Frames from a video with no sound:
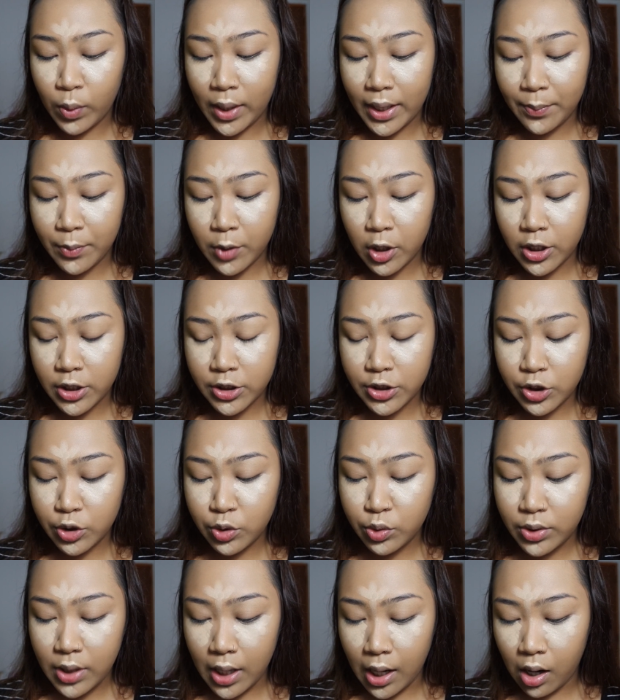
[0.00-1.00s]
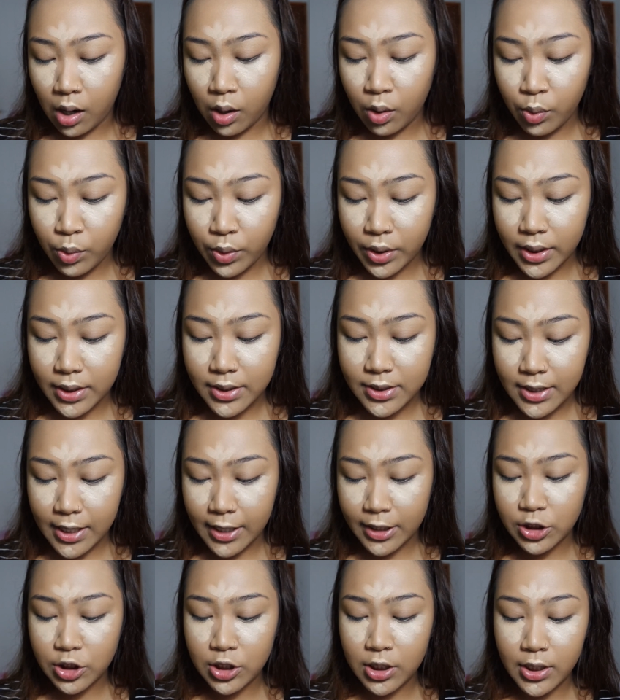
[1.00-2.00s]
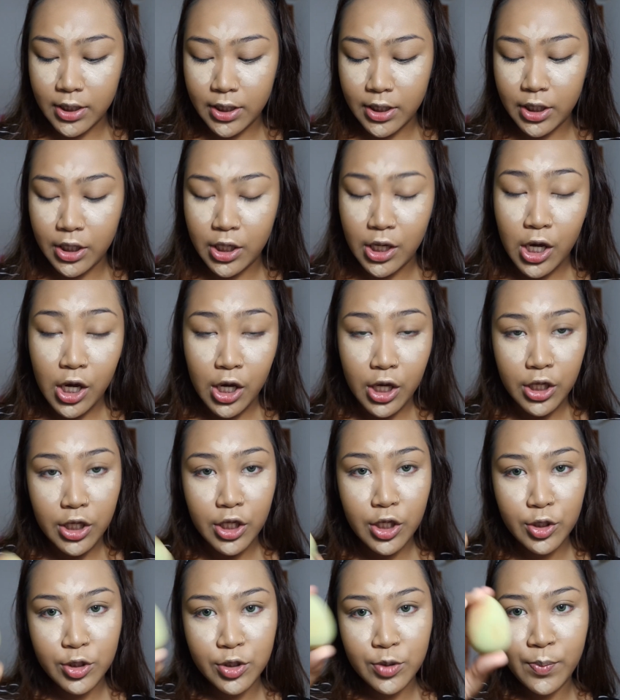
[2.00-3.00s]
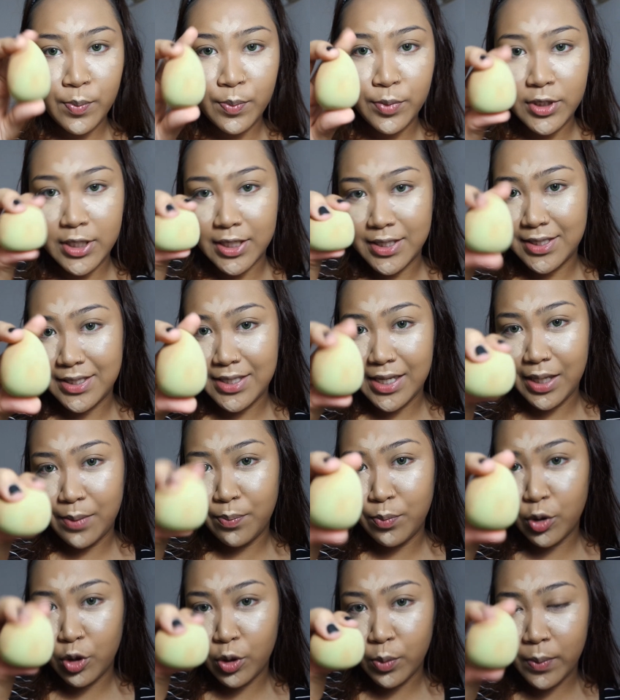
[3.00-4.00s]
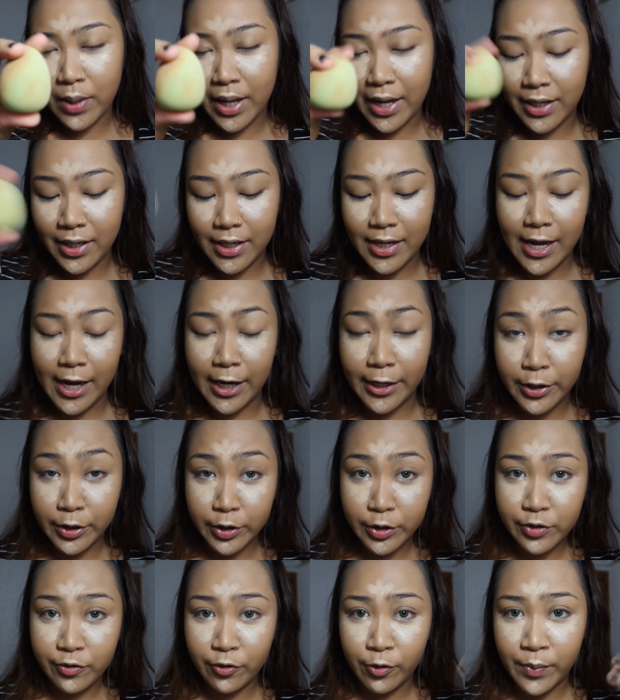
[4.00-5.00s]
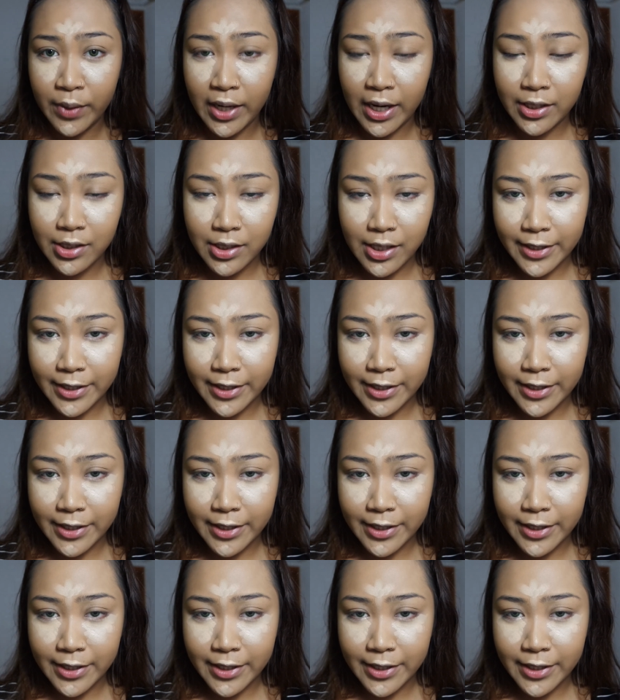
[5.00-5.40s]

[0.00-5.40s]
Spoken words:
What I'm gonna do now is actually use the same beauty blender that I use for my